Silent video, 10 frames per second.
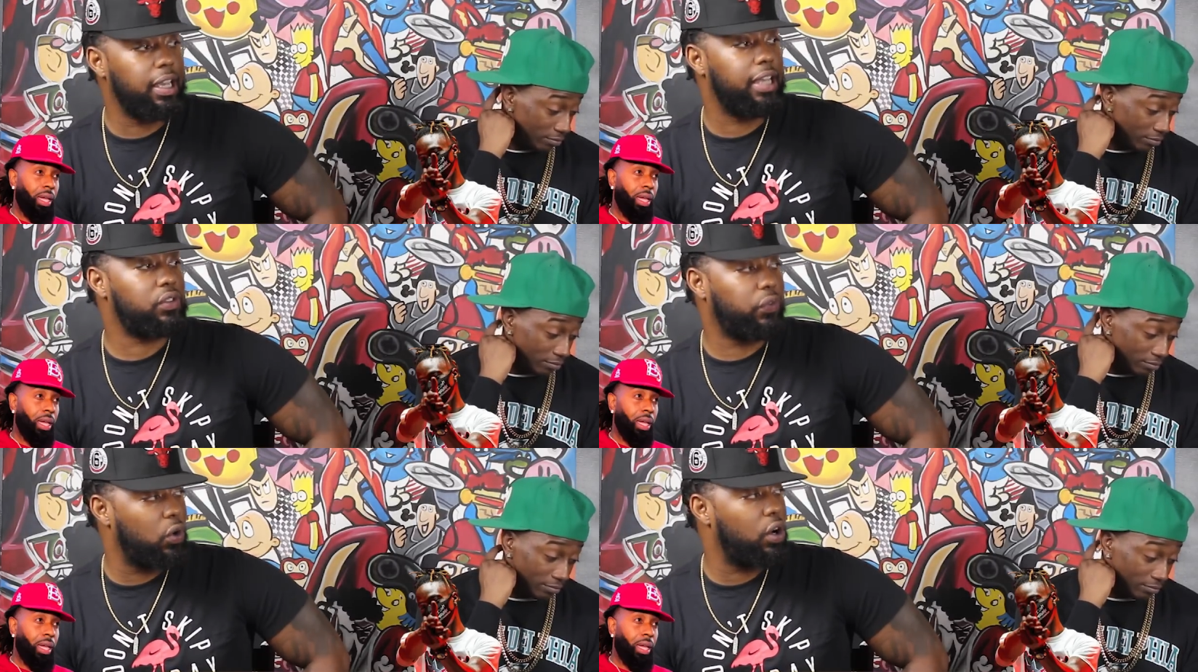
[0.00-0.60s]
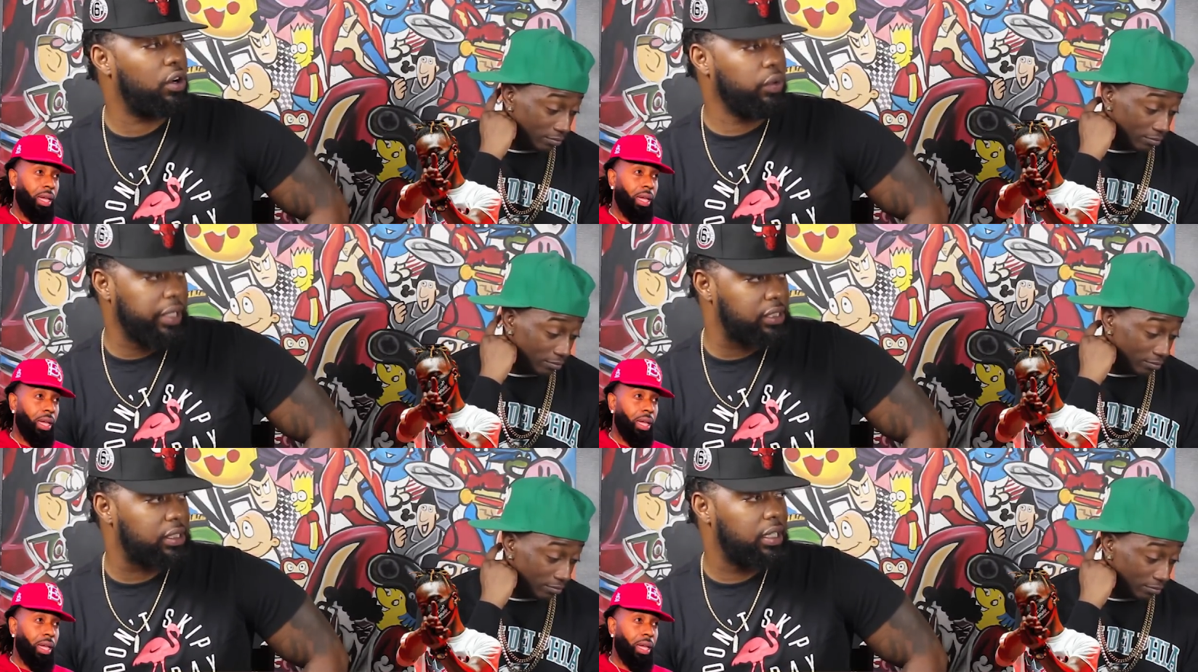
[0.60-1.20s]
Speaker 1: It's for a
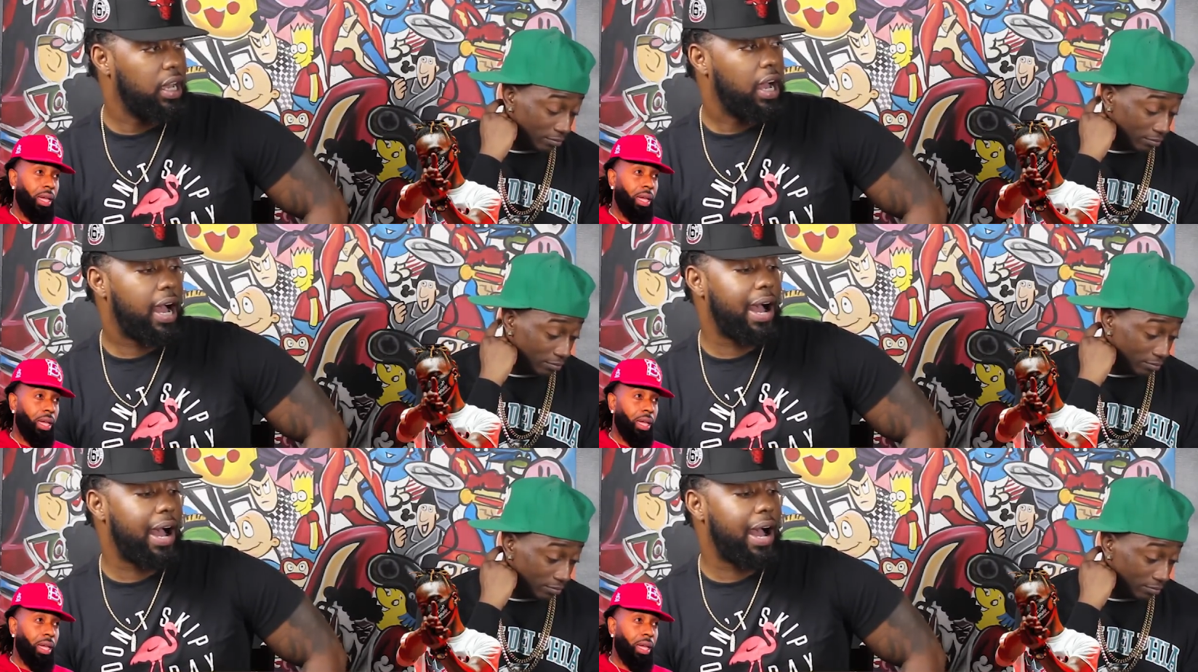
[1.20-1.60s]
reason.